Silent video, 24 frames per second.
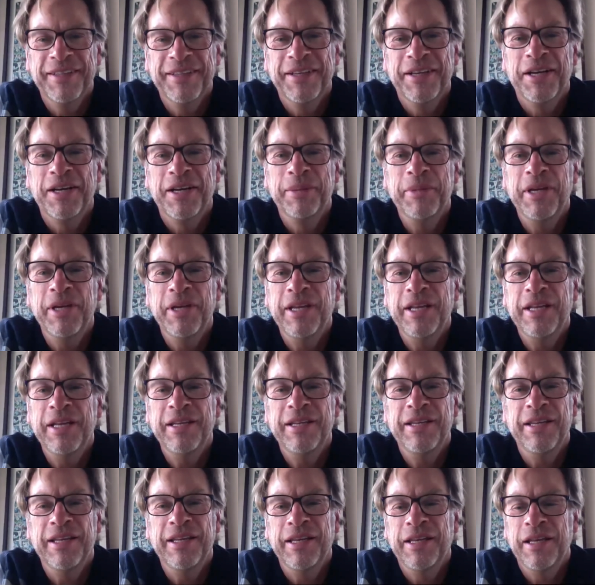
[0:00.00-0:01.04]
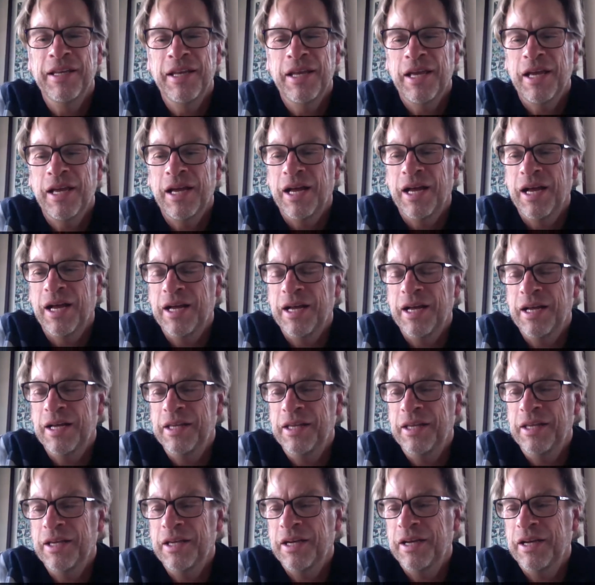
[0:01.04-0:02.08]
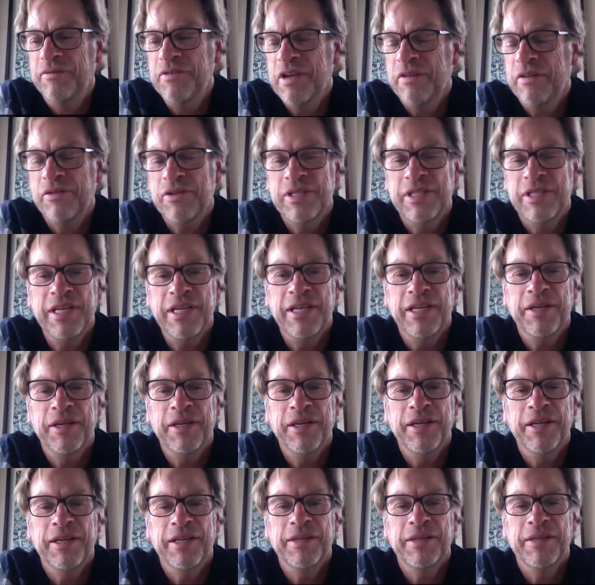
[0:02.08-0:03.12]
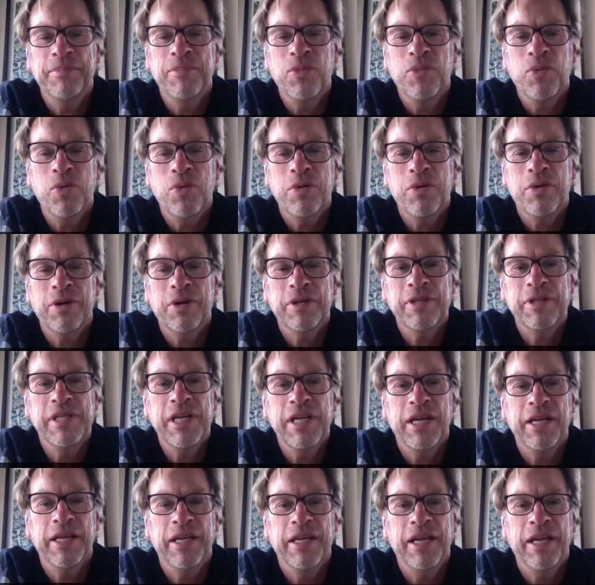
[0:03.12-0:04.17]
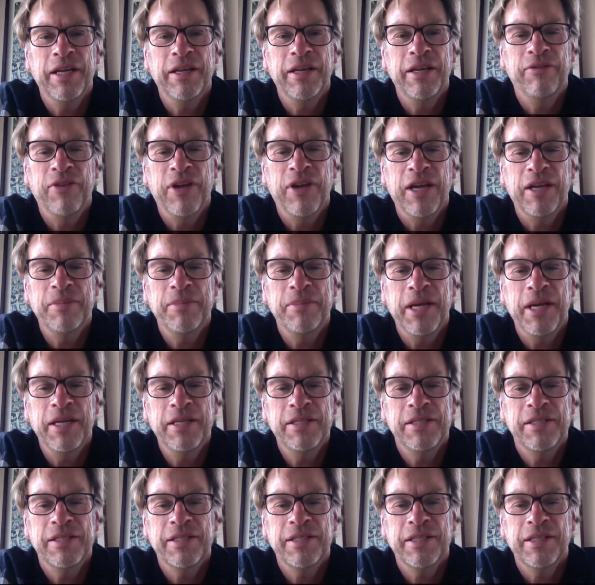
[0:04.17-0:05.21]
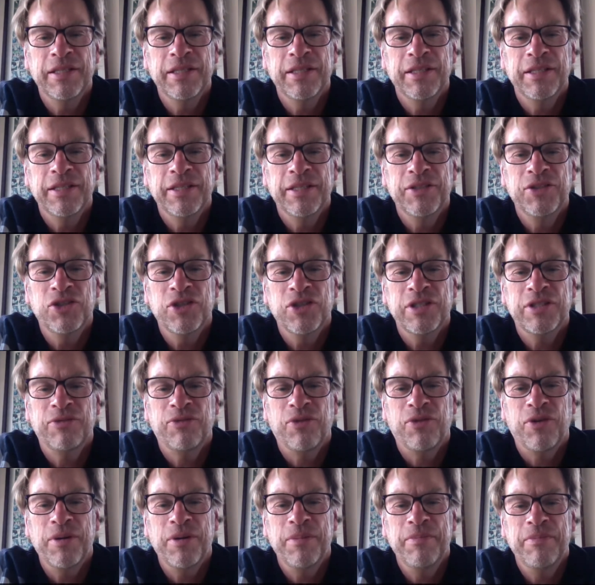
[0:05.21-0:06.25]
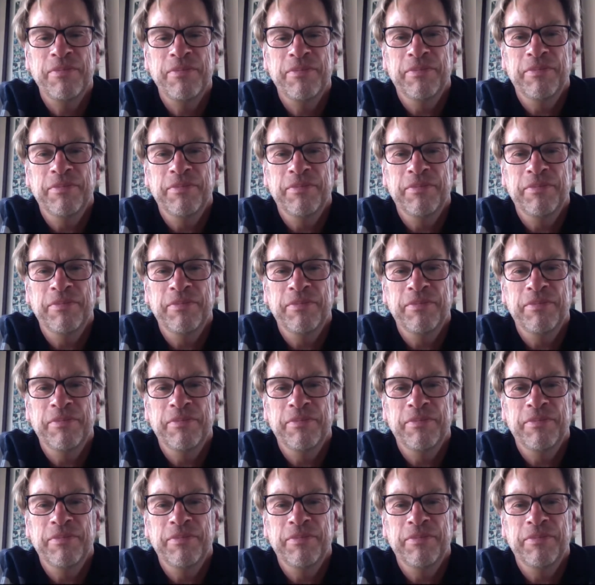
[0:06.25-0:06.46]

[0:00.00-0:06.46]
I mean, I've never seen a more dedicated fan base, just from,